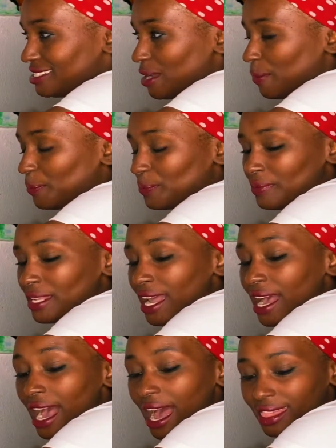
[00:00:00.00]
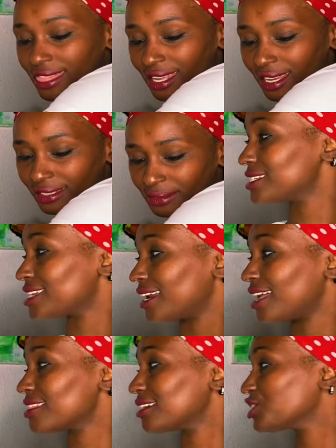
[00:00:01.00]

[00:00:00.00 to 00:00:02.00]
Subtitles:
yeah? And then it's another